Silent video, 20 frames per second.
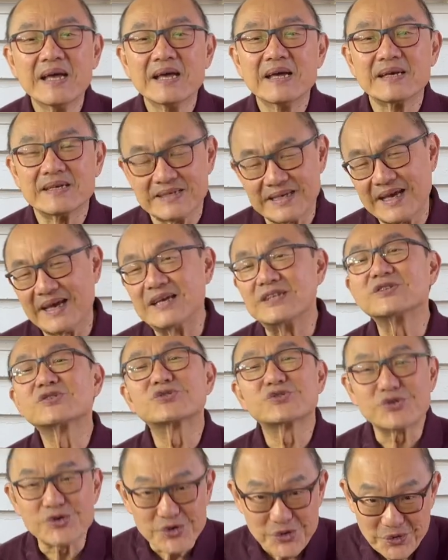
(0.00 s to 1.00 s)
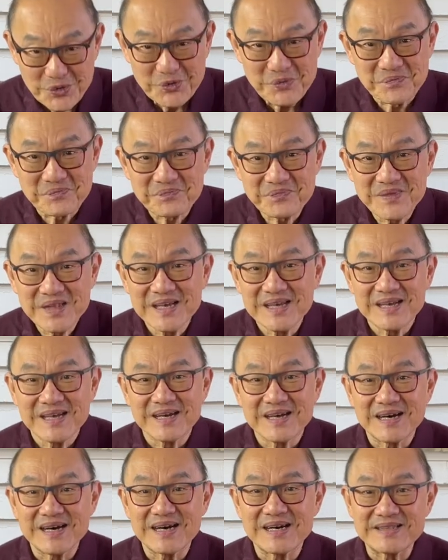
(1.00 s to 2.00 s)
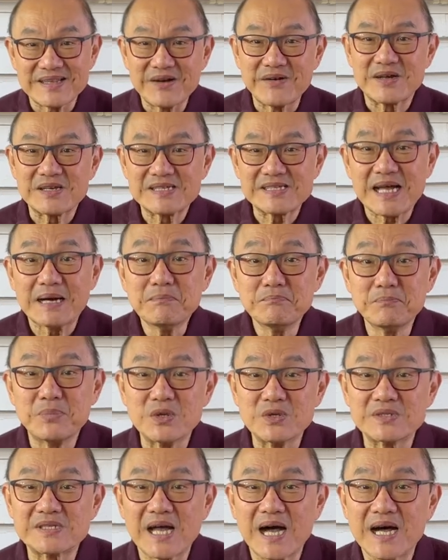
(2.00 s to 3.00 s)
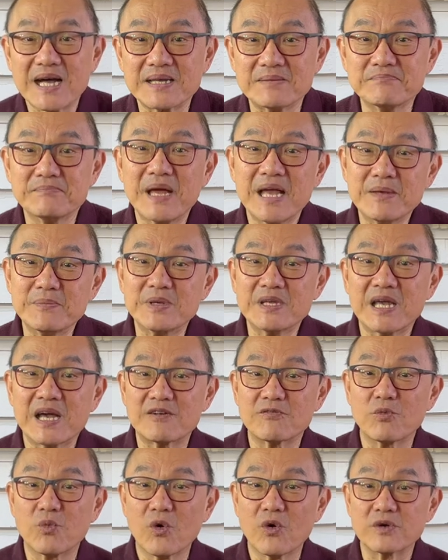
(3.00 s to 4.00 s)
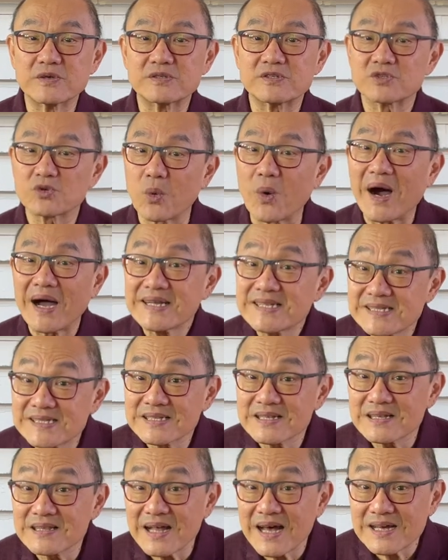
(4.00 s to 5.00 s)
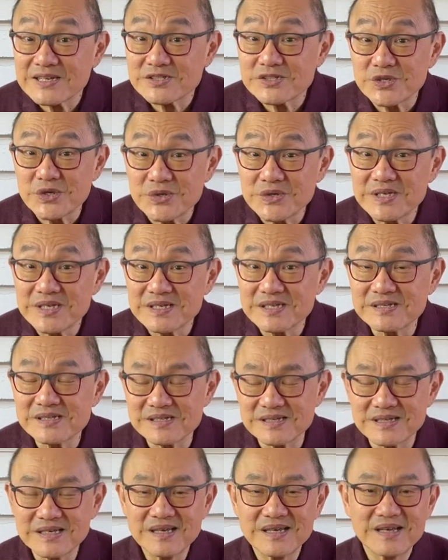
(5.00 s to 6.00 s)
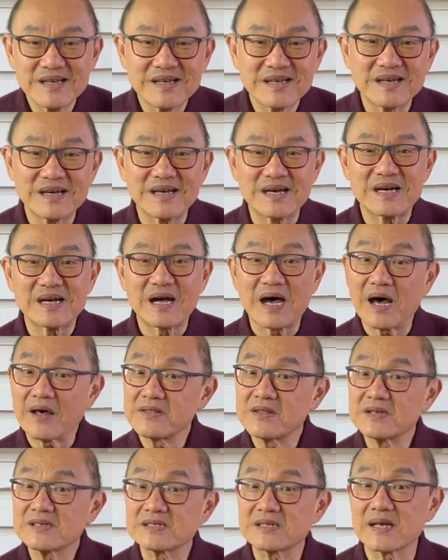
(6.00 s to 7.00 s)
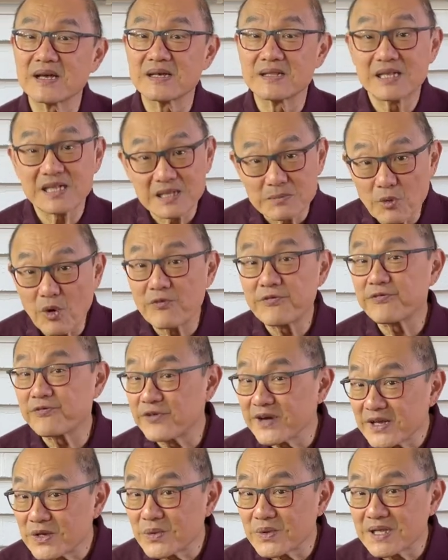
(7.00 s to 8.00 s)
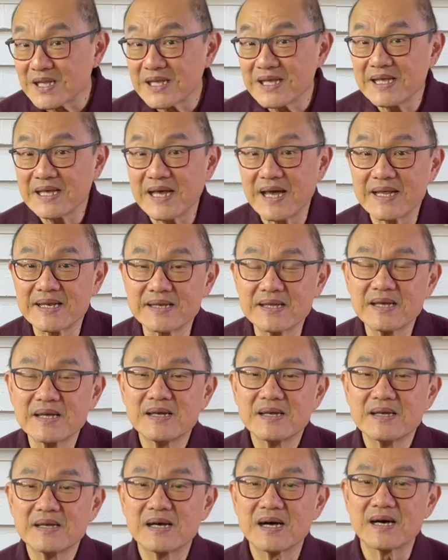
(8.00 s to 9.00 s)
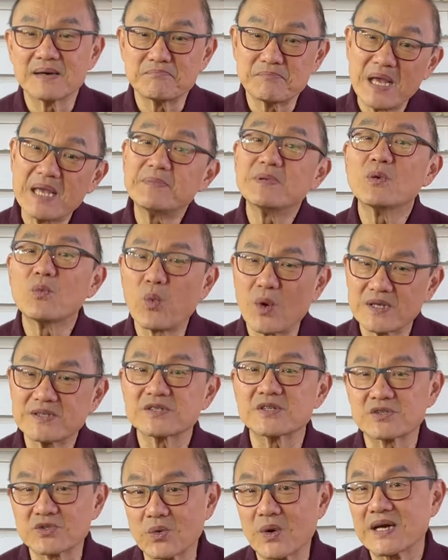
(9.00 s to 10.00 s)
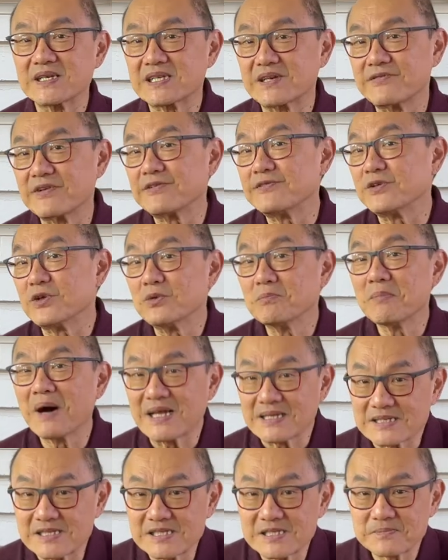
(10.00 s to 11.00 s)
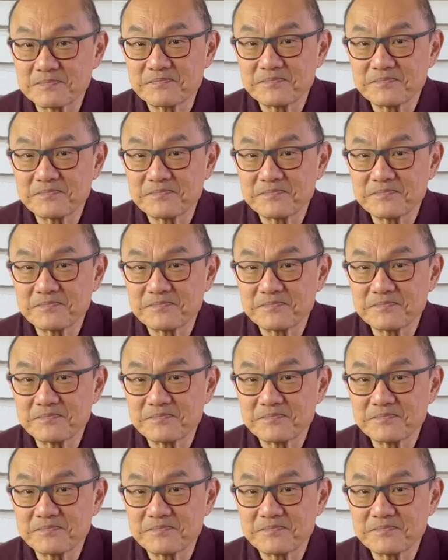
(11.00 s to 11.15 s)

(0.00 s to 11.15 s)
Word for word: yeah, it's true. Uh, there are some boots I maybe have worn twice in the last two years, uh, others a little more frequently and uh, maybe once or twice every few months.